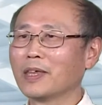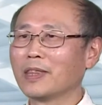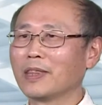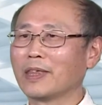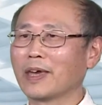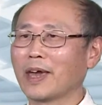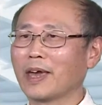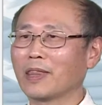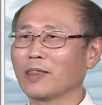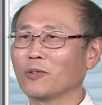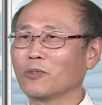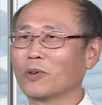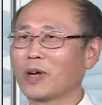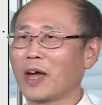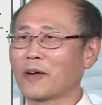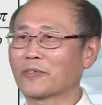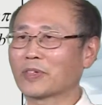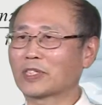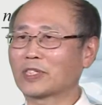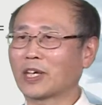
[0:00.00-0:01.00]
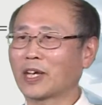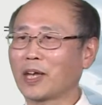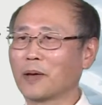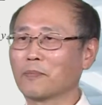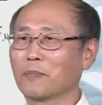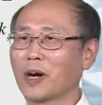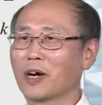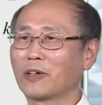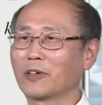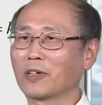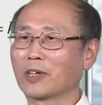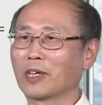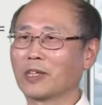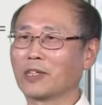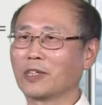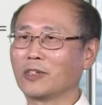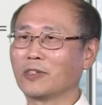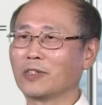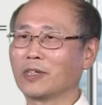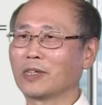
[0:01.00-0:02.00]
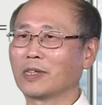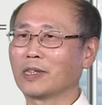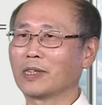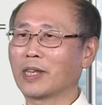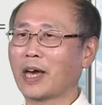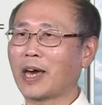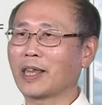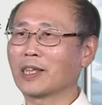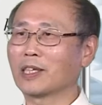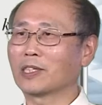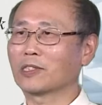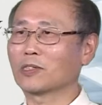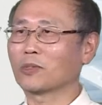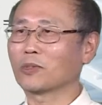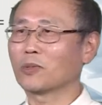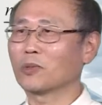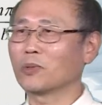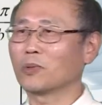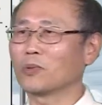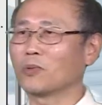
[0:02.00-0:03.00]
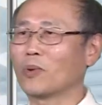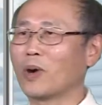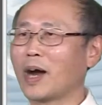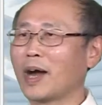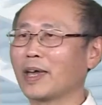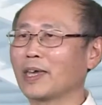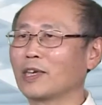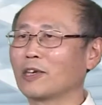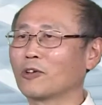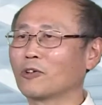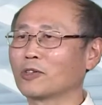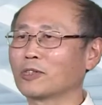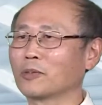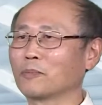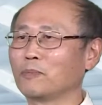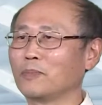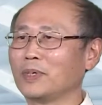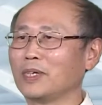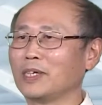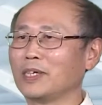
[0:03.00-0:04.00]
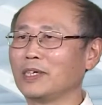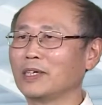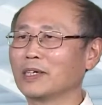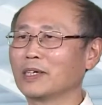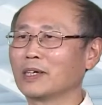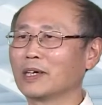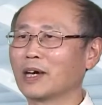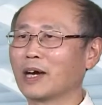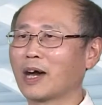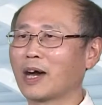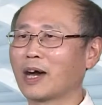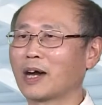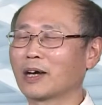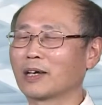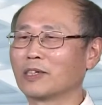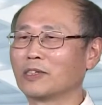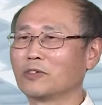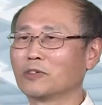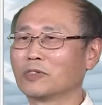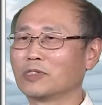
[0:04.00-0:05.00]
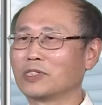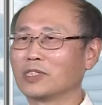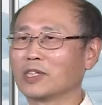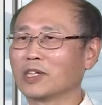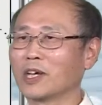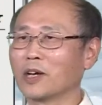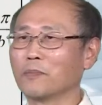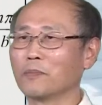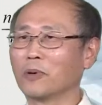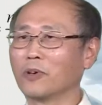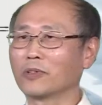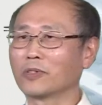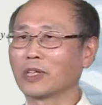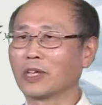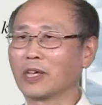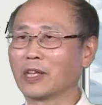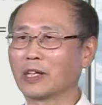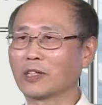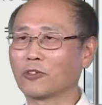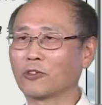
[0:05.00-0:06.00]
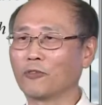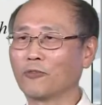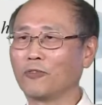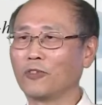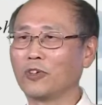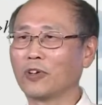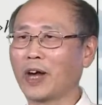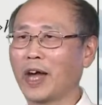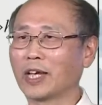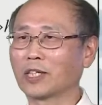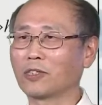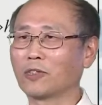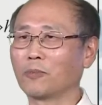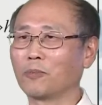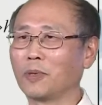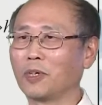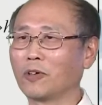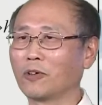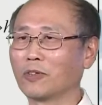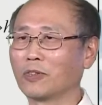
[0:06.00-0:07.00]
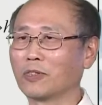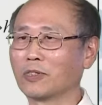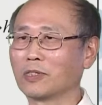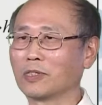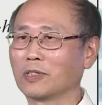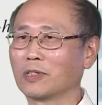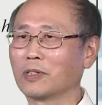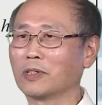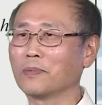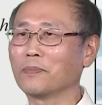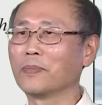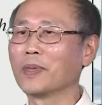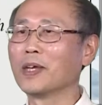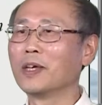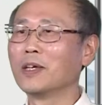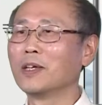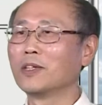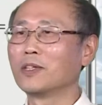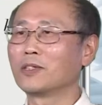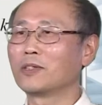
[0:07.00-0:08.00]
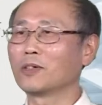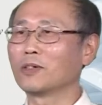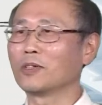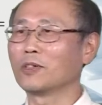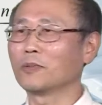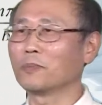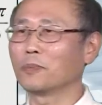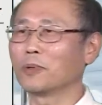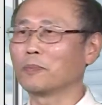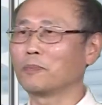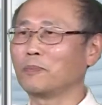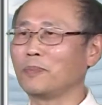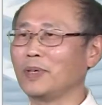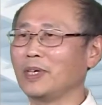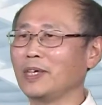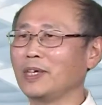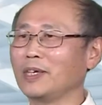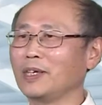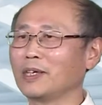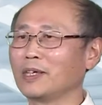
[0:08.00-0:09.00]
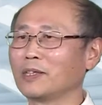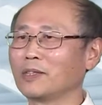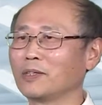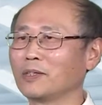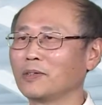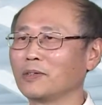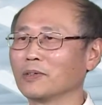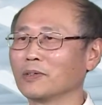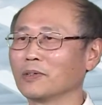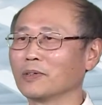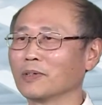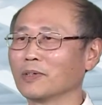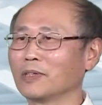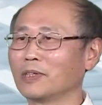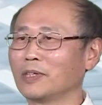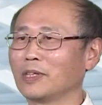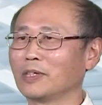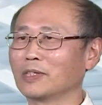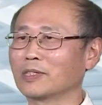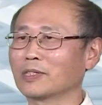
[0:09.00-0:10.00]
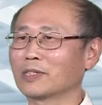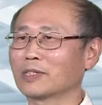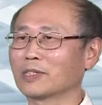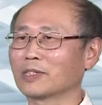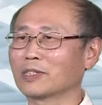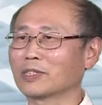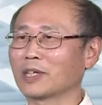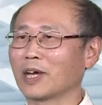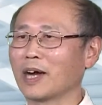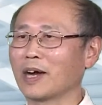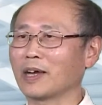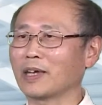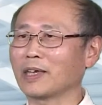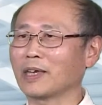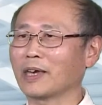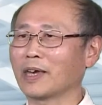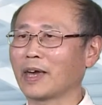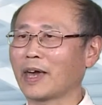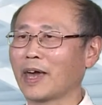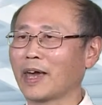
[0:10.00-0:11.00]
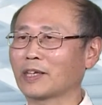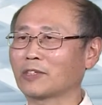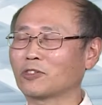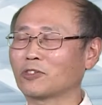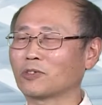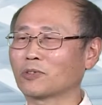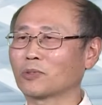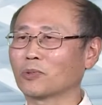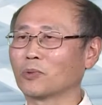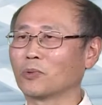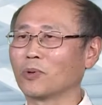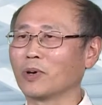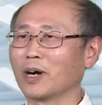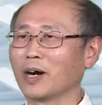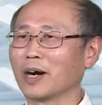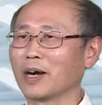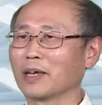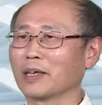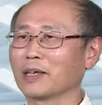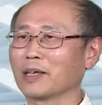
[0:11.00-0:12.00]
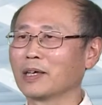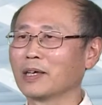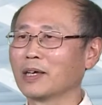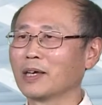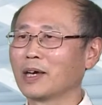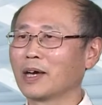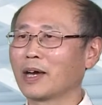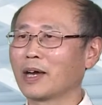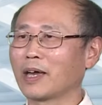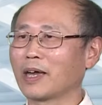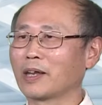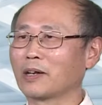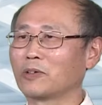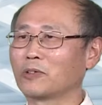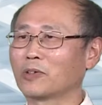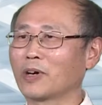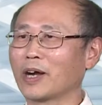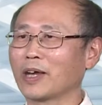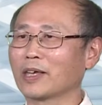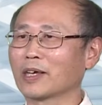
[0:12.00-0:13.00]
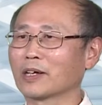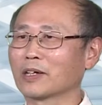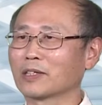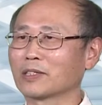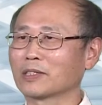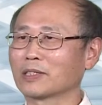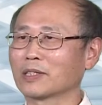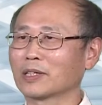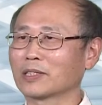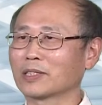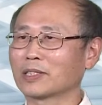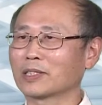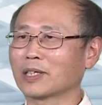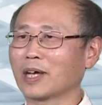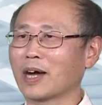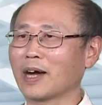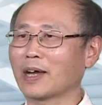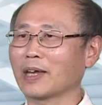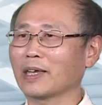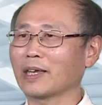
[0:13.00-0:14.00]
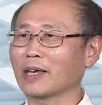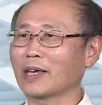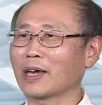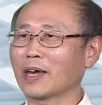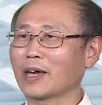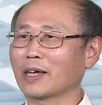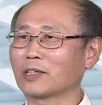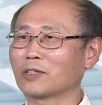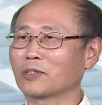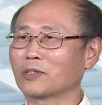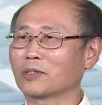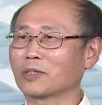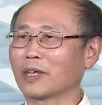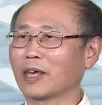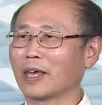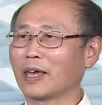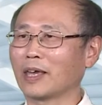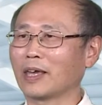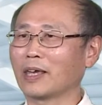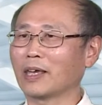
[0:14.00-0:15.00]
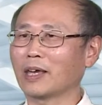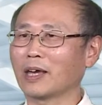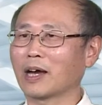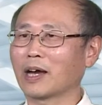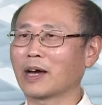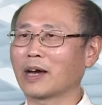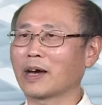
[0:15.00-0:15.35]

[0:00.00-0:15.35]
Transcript: Then we have a second boundary condition, that is Y equal to B. Your Z component electric field has to be equal to zero. So you put B into this sign HY and write as the sign HB